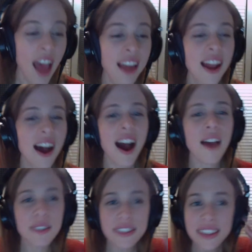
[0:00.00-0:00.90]
now I
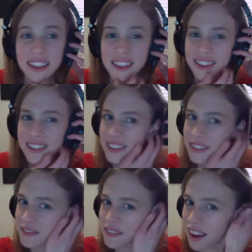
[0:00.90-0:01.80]
will say this
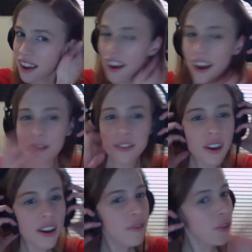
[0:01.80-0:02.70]
I'm
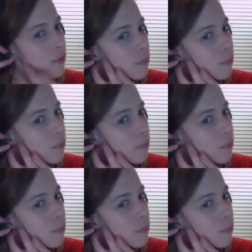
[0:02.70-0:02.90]
sorry for